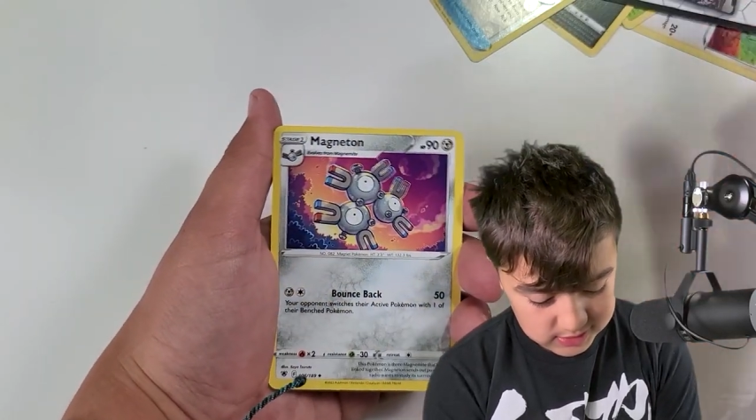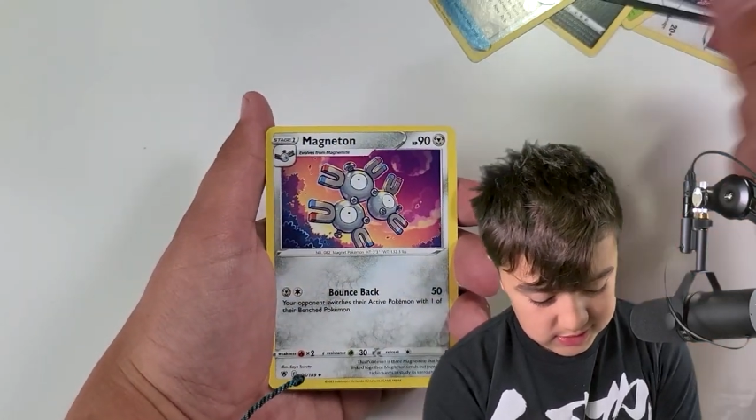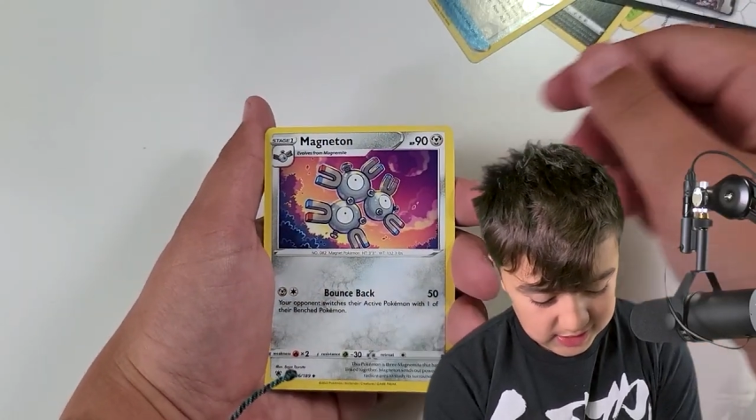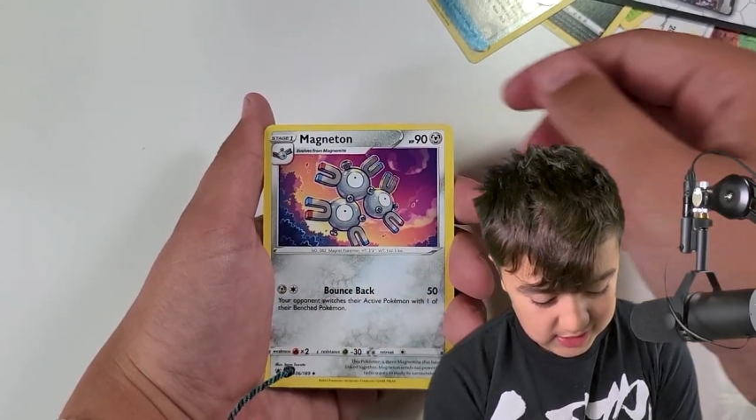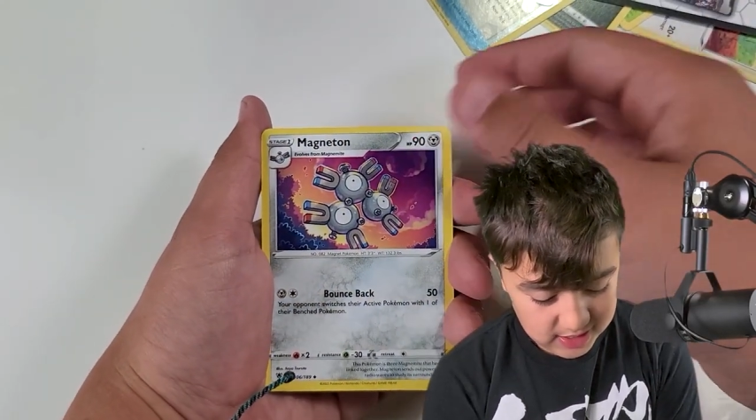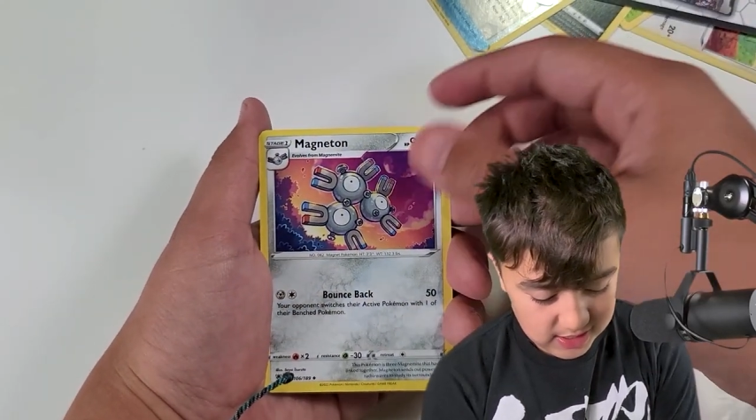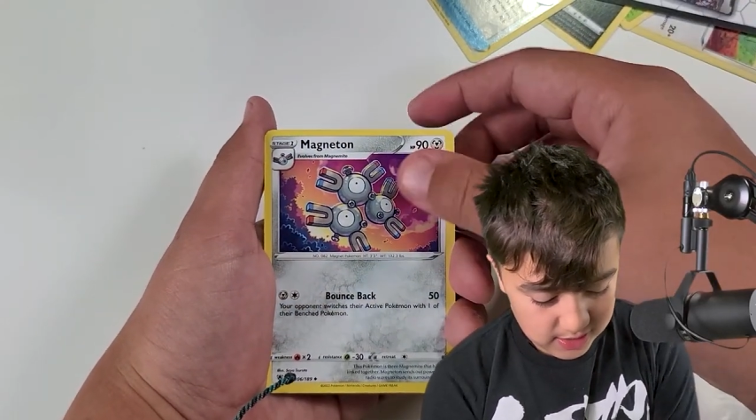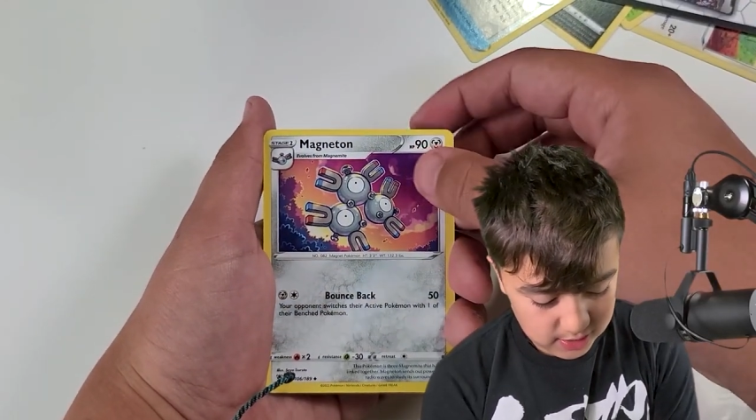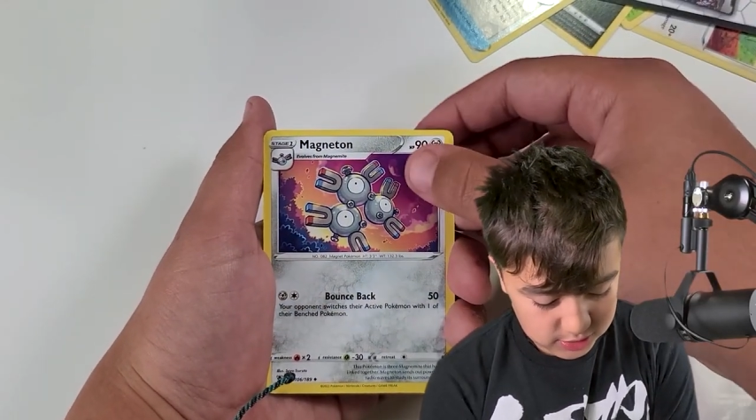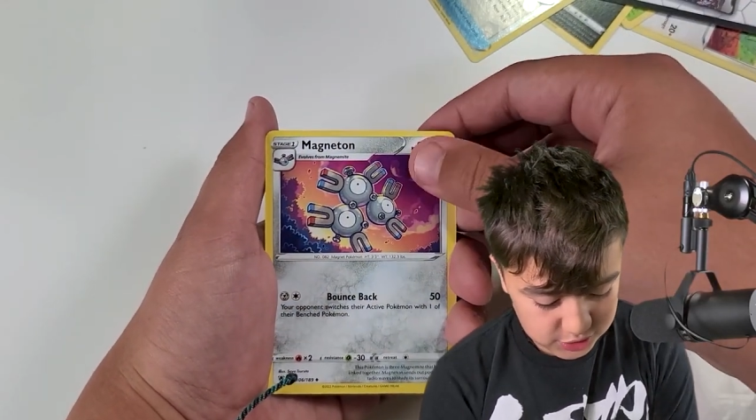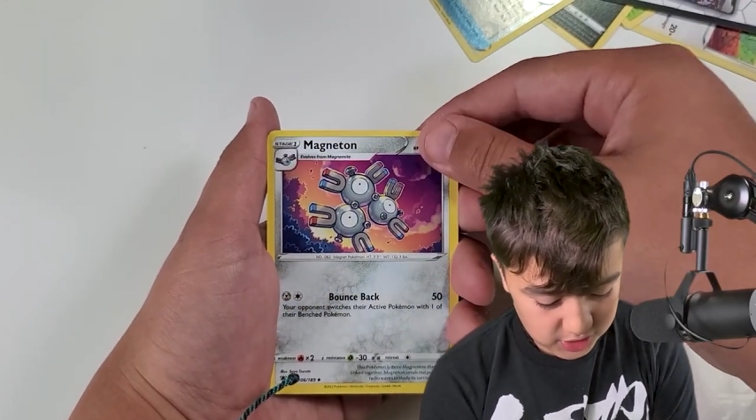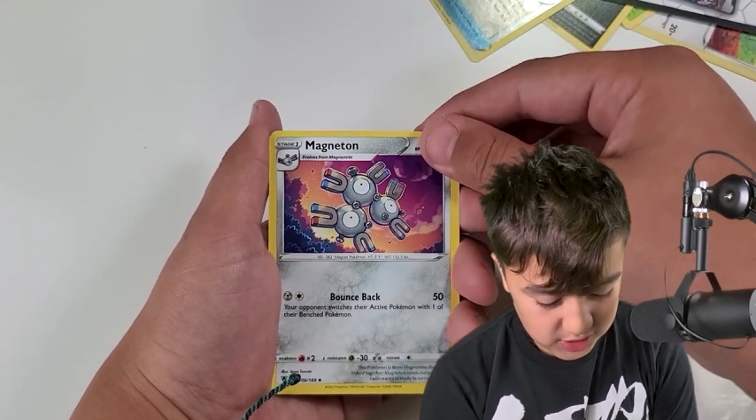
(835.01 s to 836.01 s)
Psychic
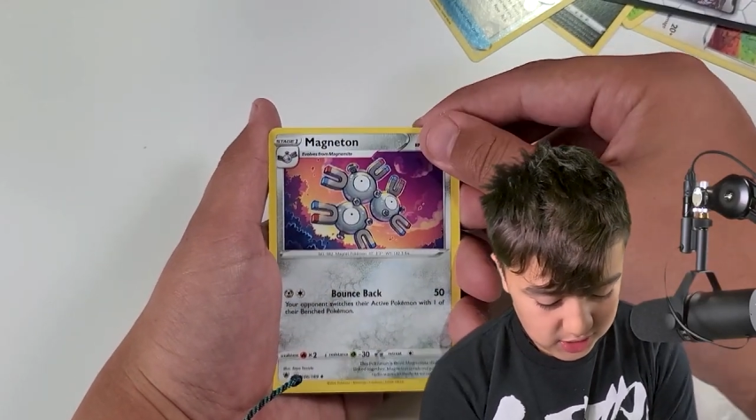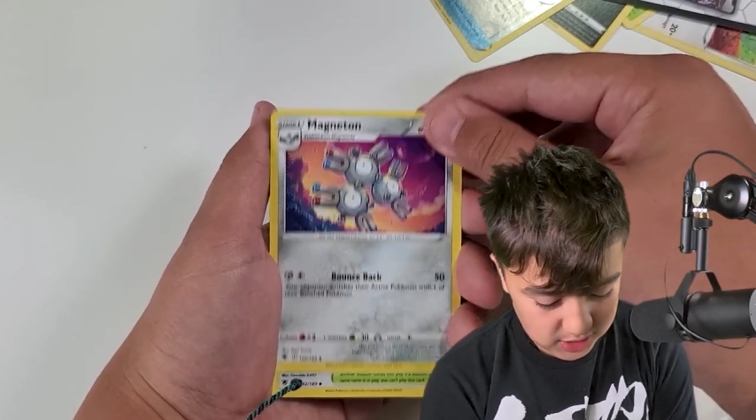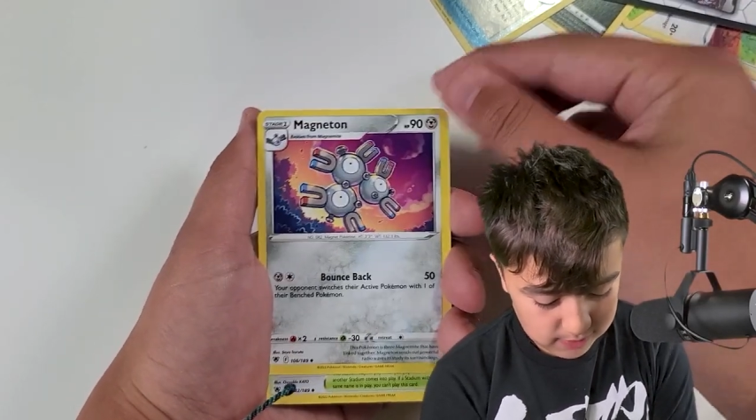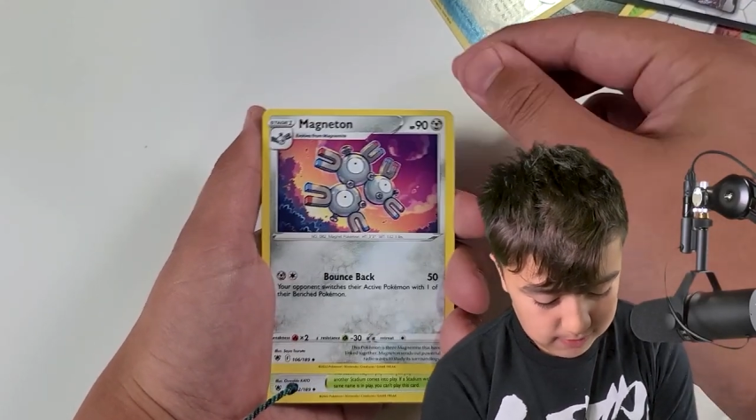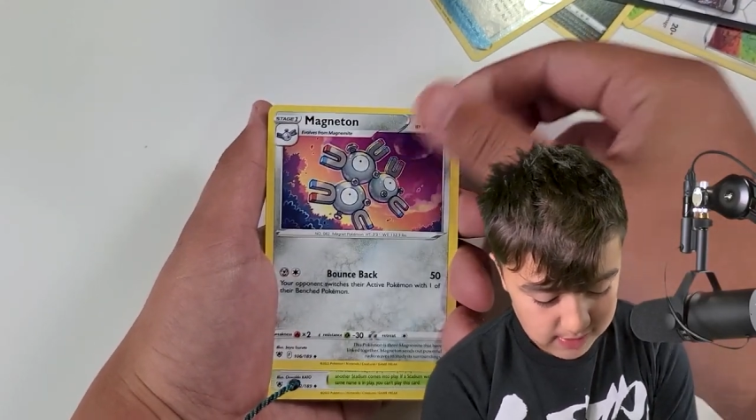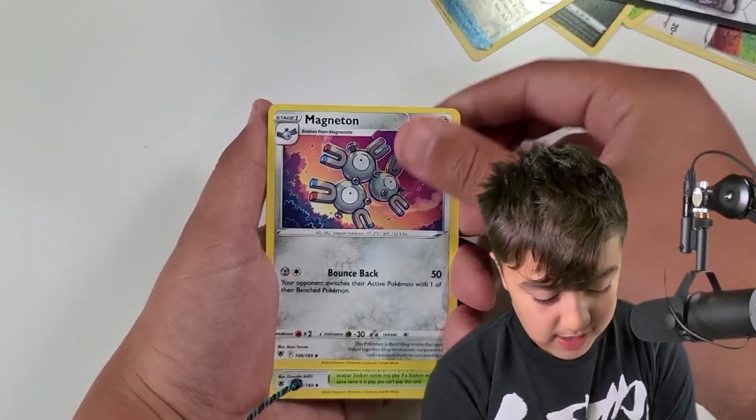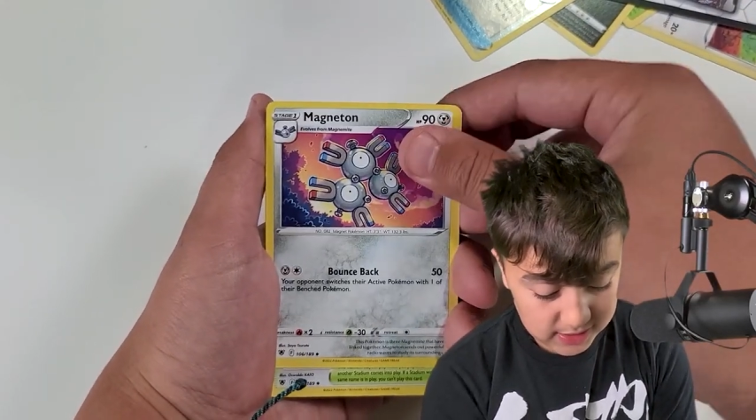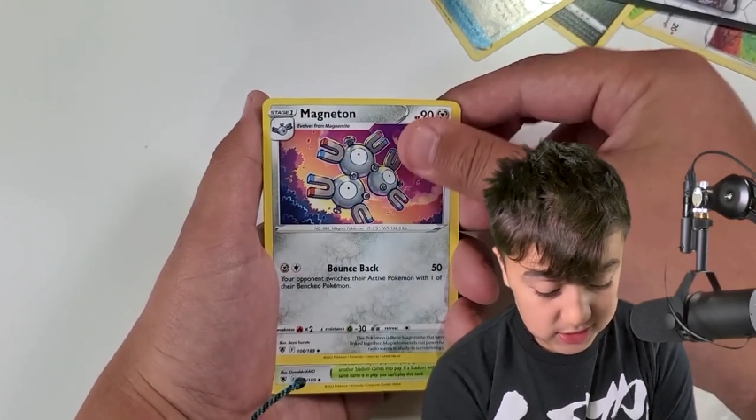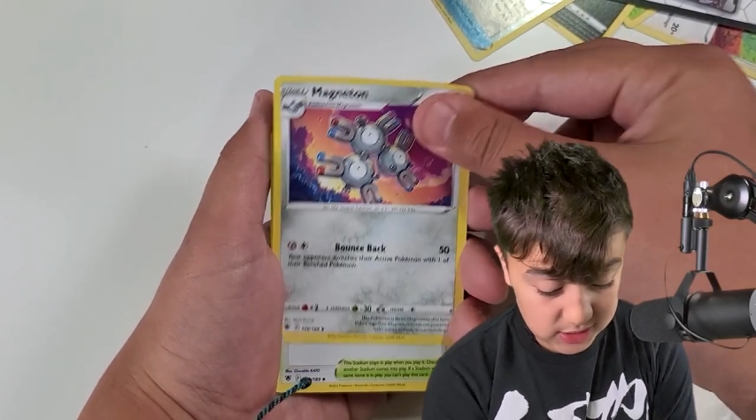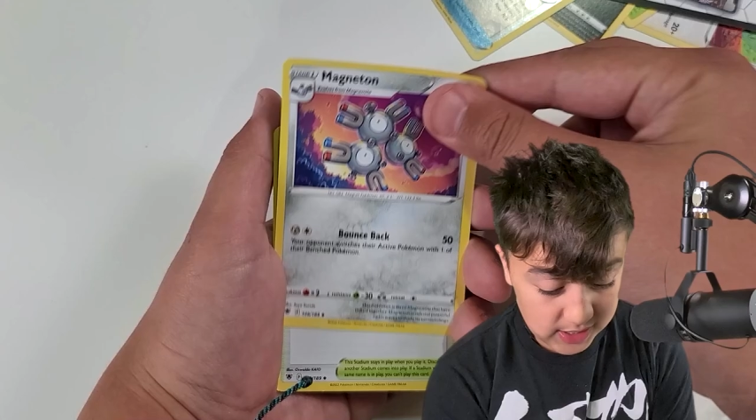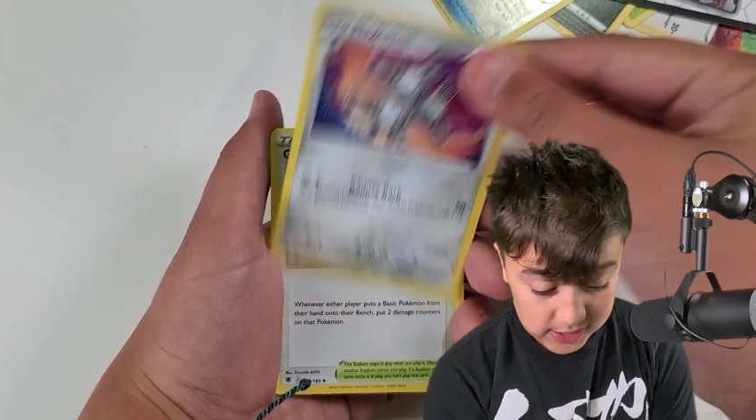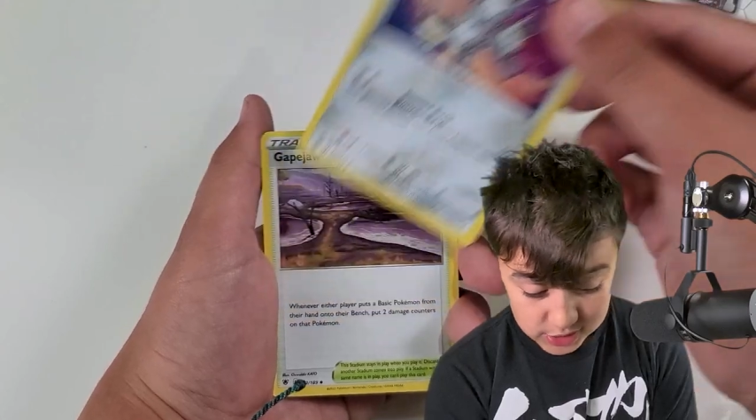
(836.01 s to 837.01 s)
Energy,
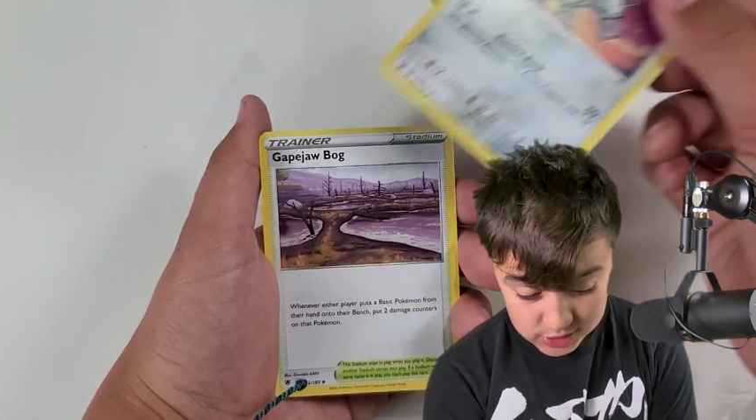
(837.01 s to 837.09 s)
Magneton.